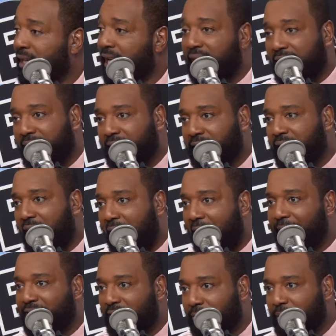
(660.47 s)
and you
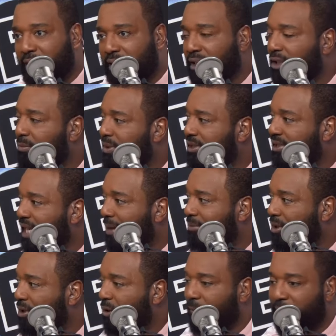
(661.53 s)
have to be a little bit
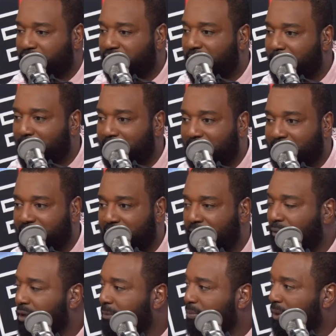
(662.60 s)
skeptical for somebody that
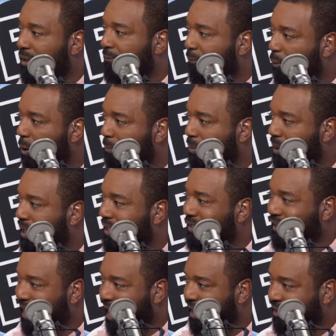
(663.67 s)
only played 4 plays
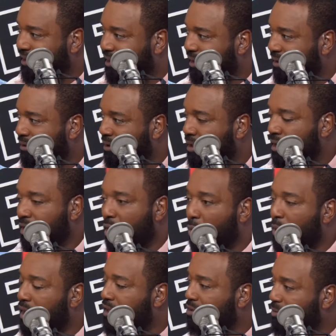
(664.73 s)
last year,
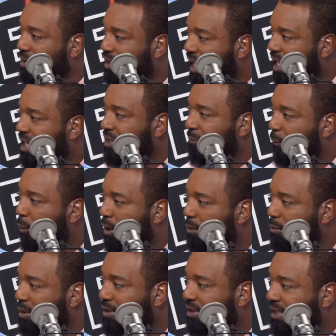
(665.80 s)
going into his age
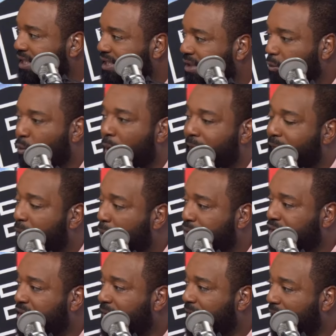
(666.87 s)
41 season, what
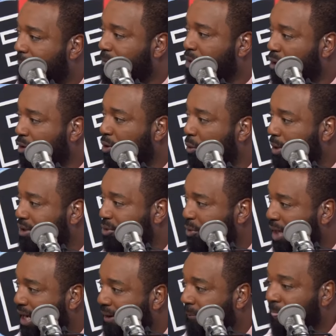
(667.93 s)
version of him you're going to
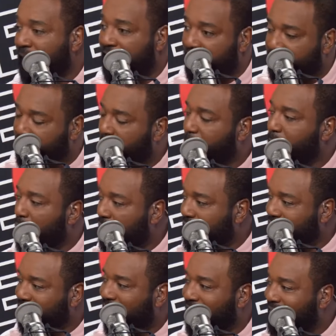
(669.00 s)
get if football is
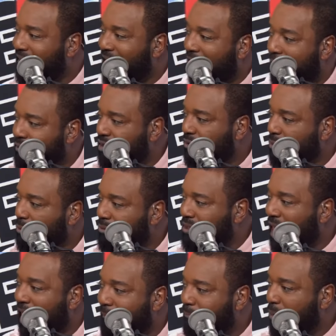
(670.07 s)
not the absolute
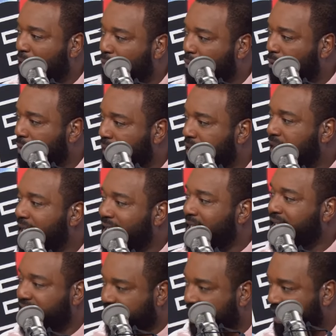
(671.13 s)
top priority in
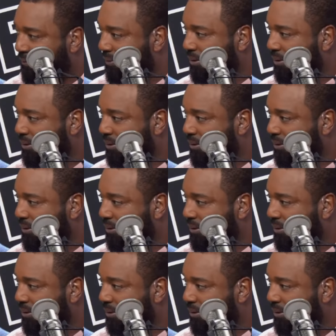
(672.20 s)
his life.